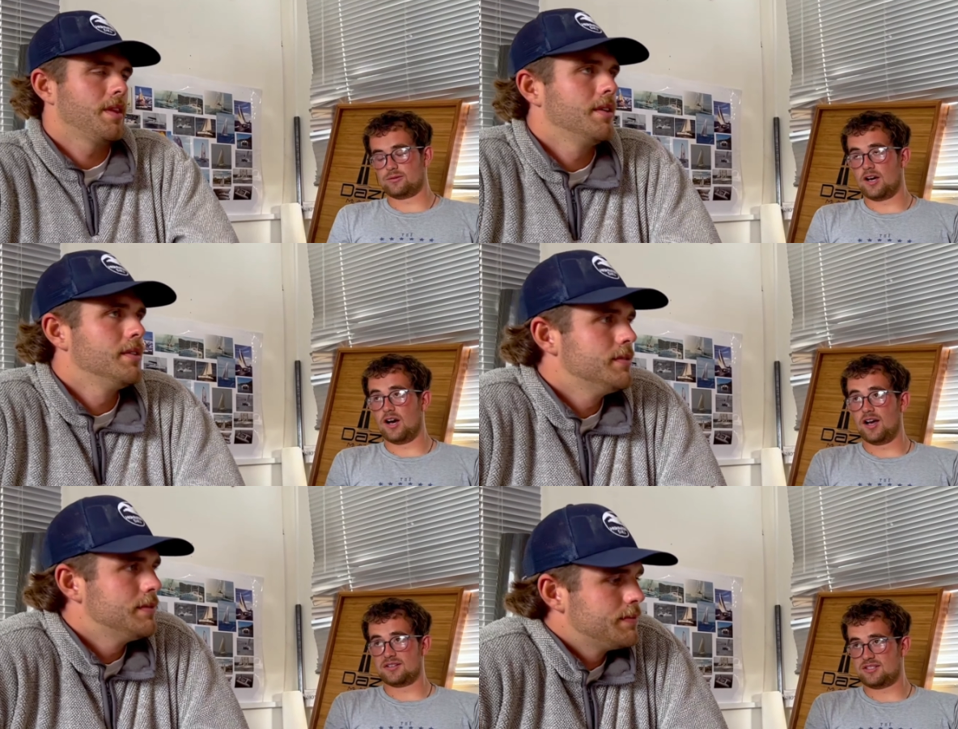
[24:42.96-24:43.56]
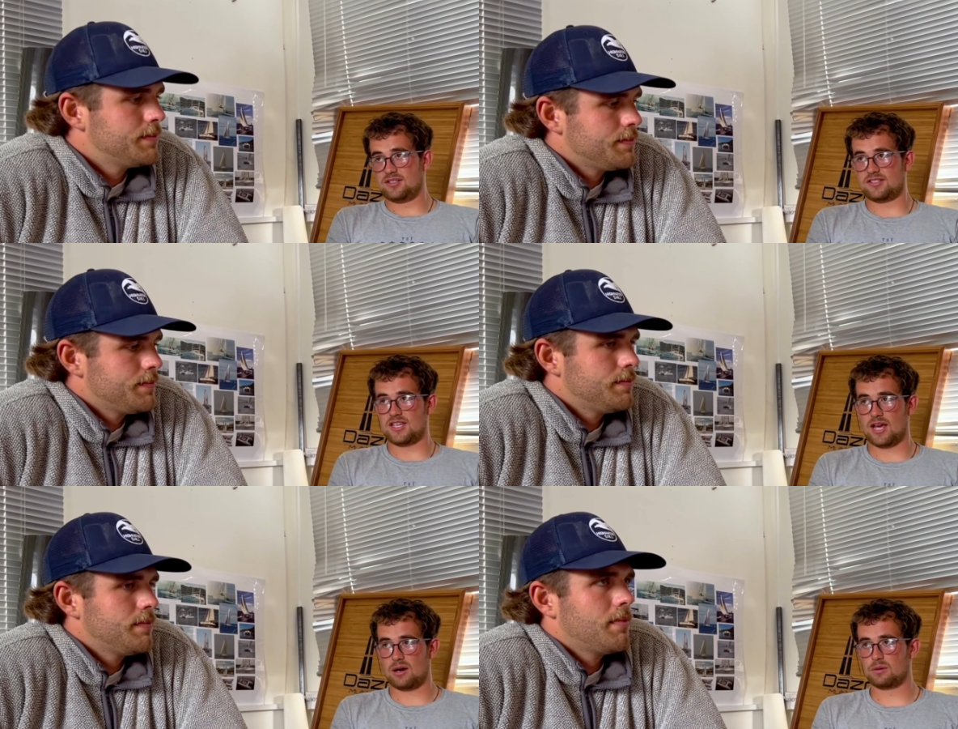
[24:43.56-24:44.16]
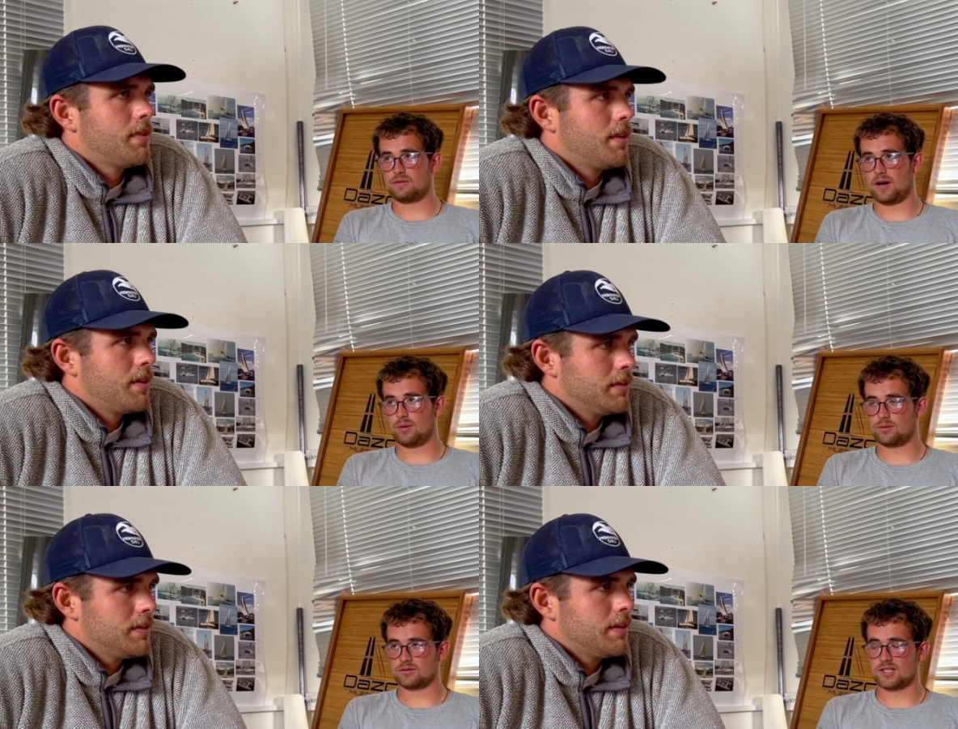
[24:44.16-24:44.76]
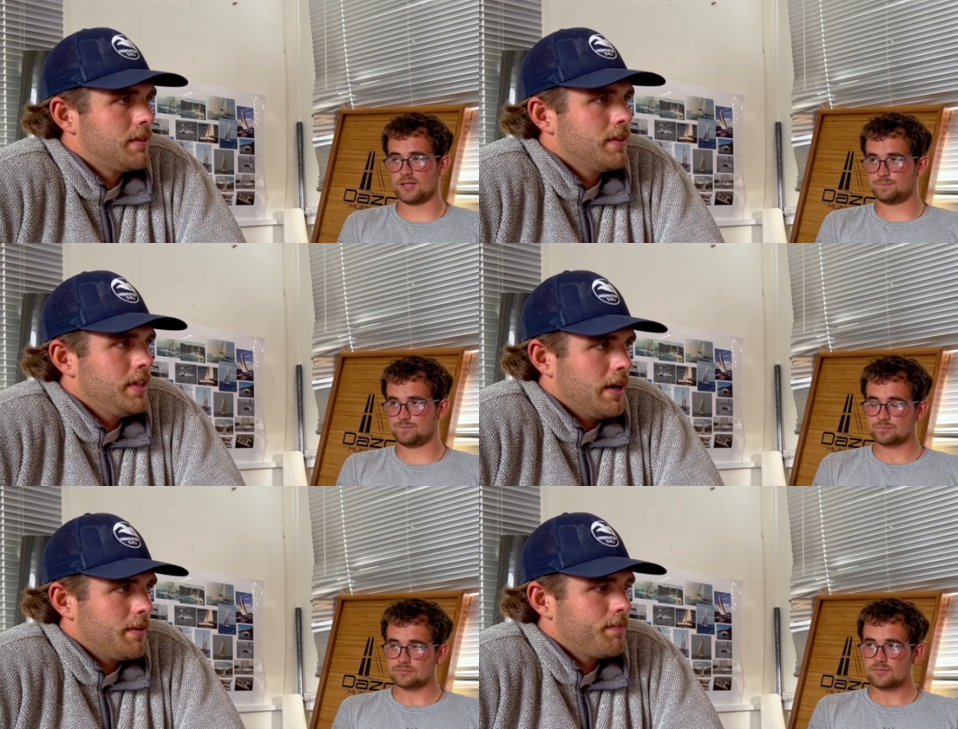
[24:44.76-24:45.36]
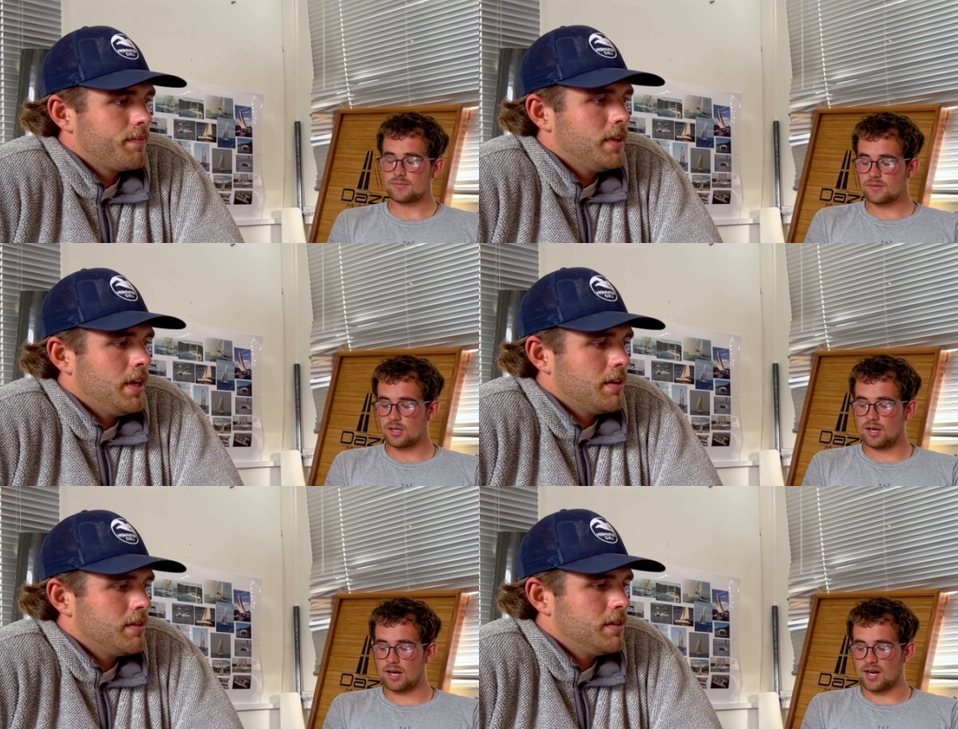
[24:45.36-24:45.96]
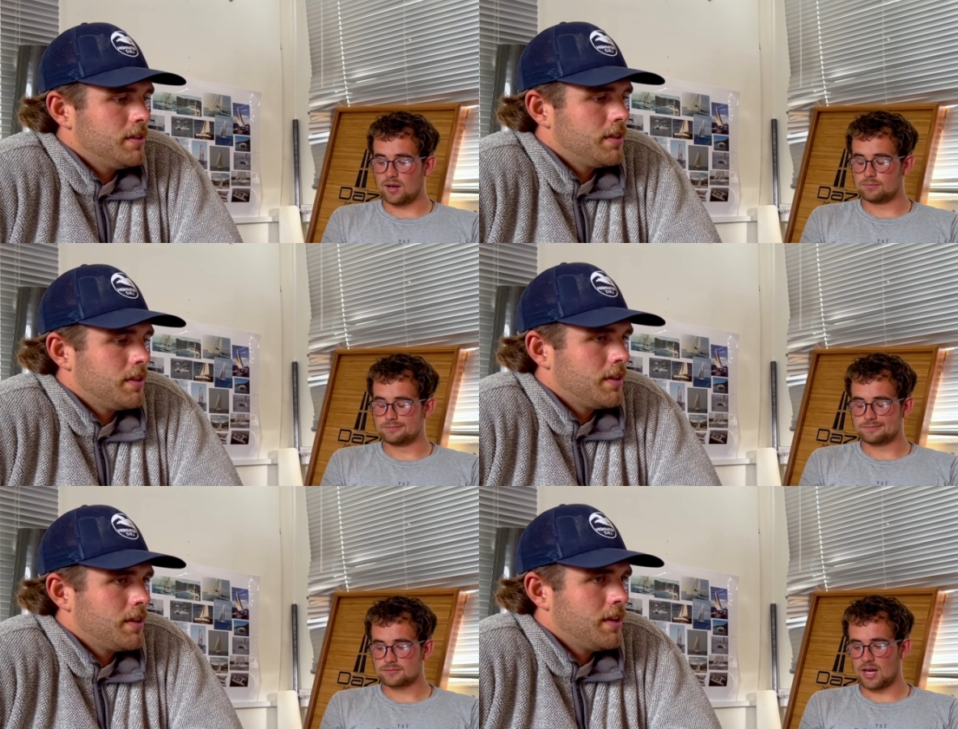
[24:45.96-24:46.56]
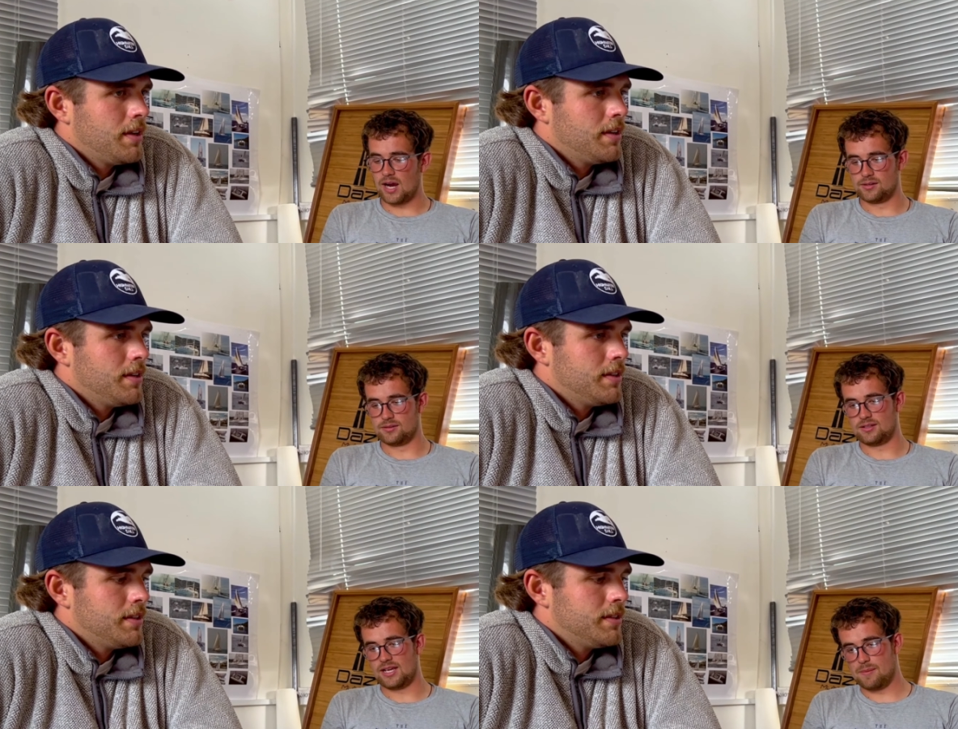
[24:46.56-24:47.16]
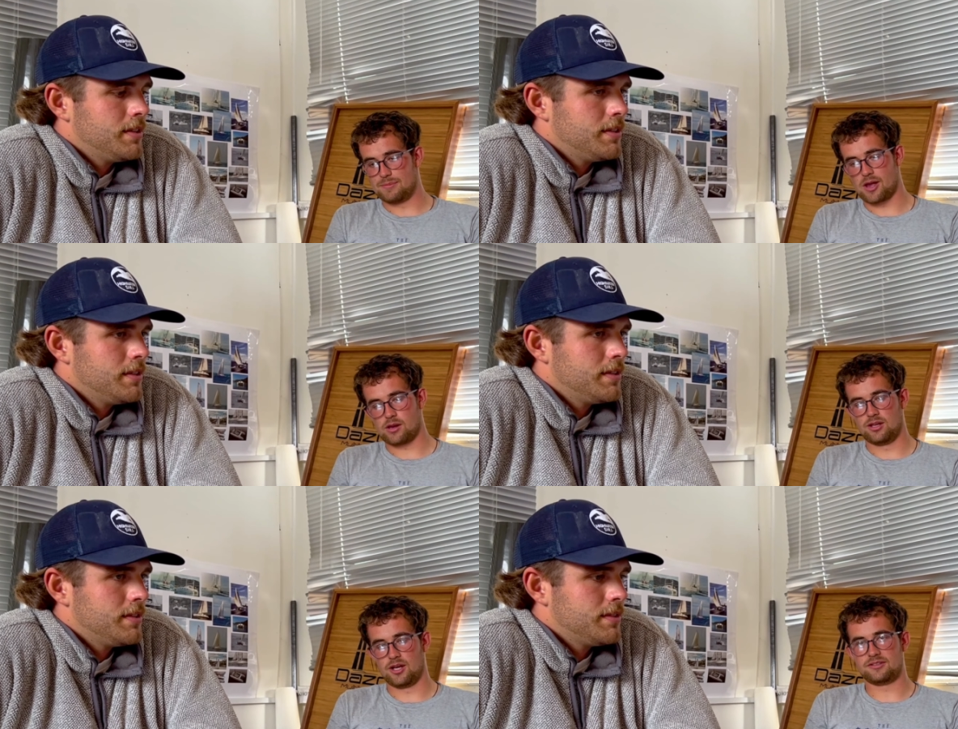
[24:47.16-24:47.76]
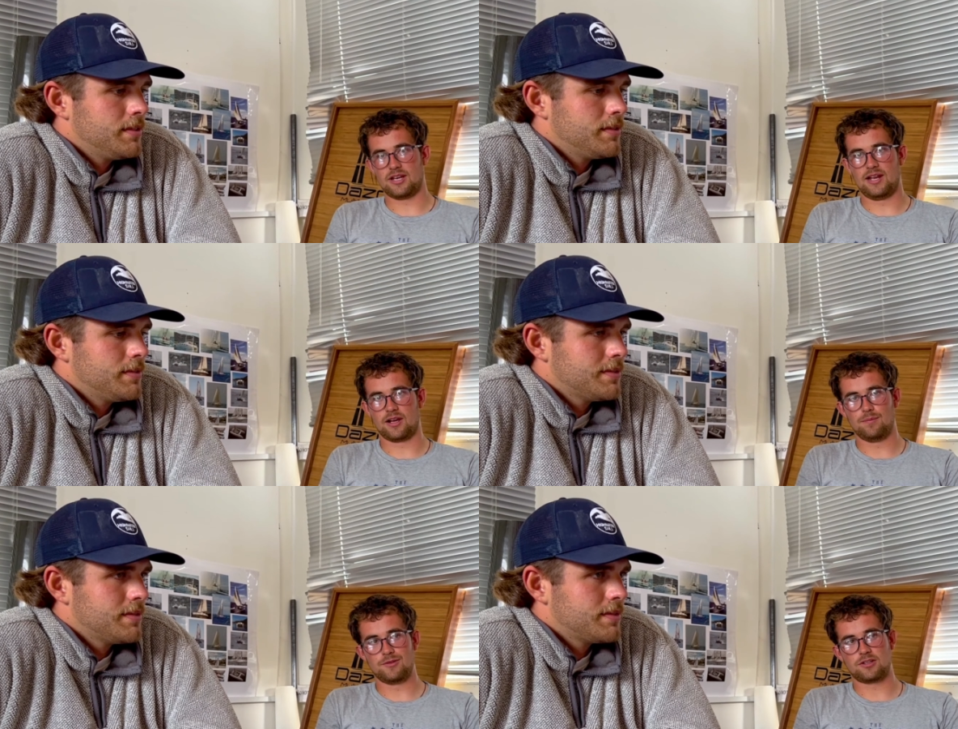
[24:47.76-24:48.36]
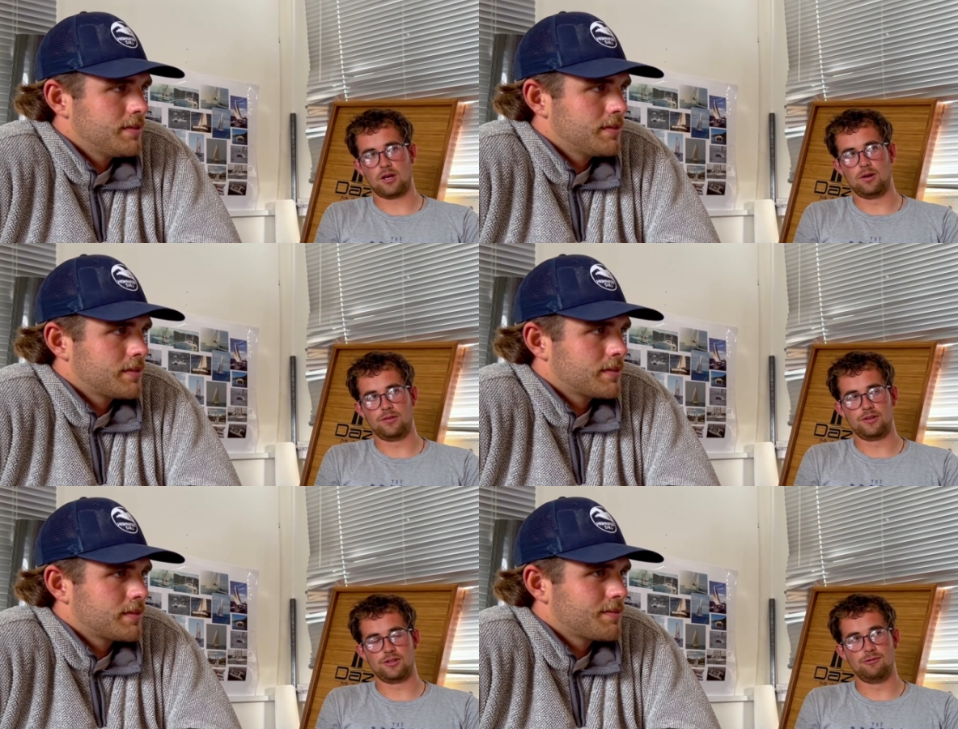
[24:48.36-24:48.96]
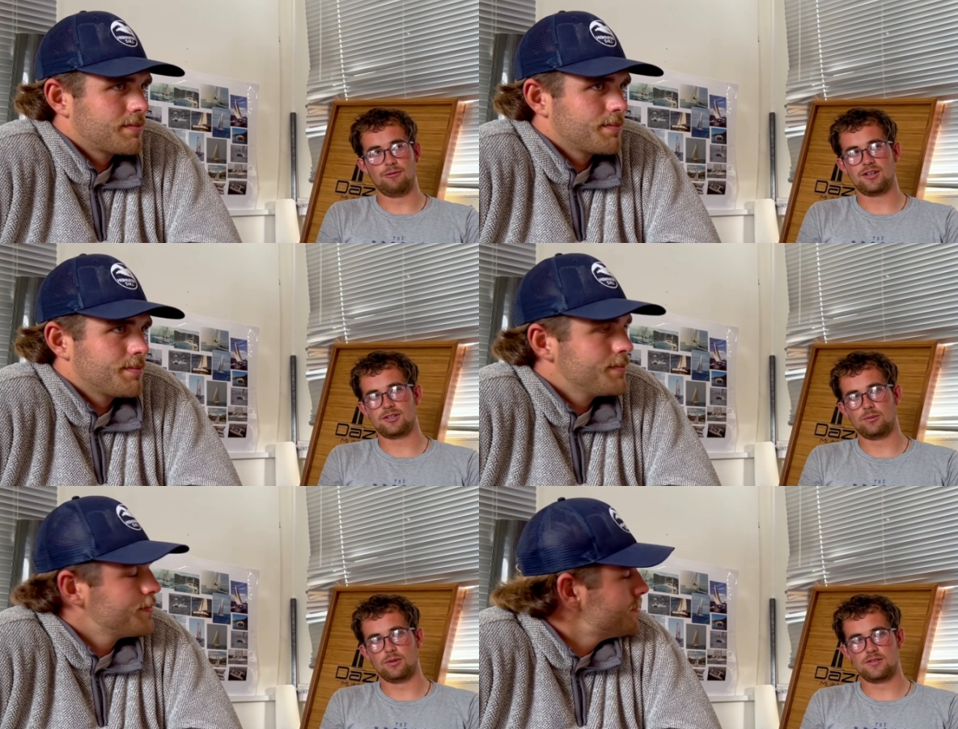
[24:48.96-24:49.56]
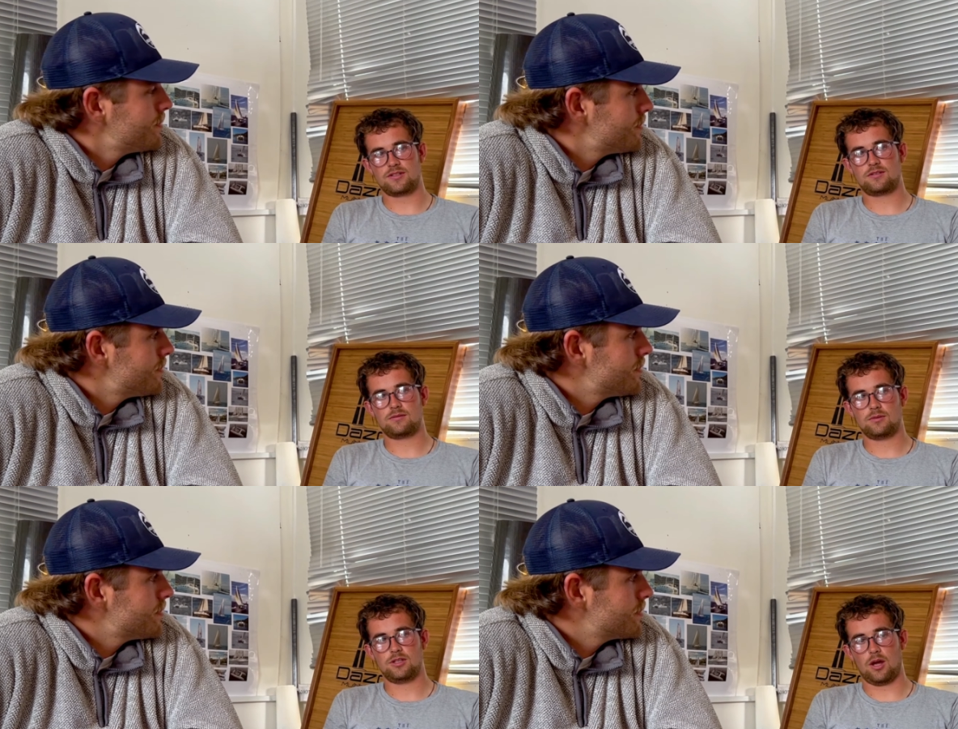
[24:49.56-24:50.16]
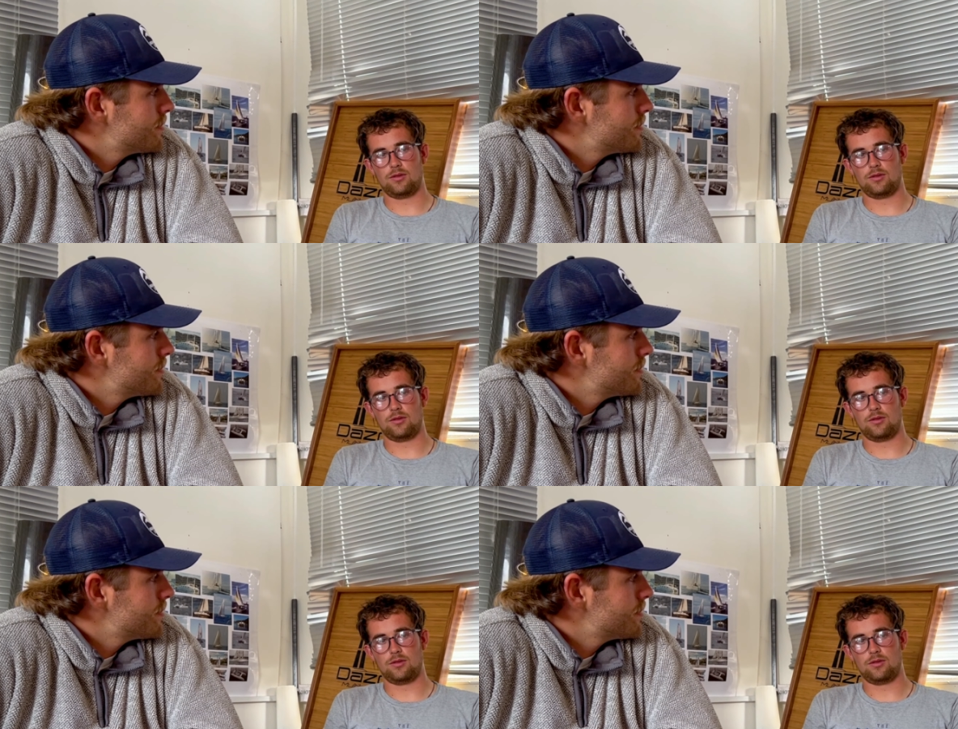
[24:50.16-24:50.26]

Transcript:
Speaker 1: to Hurst and see how we felt, wasn't it? Yeah. Yeah. Um, and yeah, but you know, sailing up the Solent, the new rudder was, you know,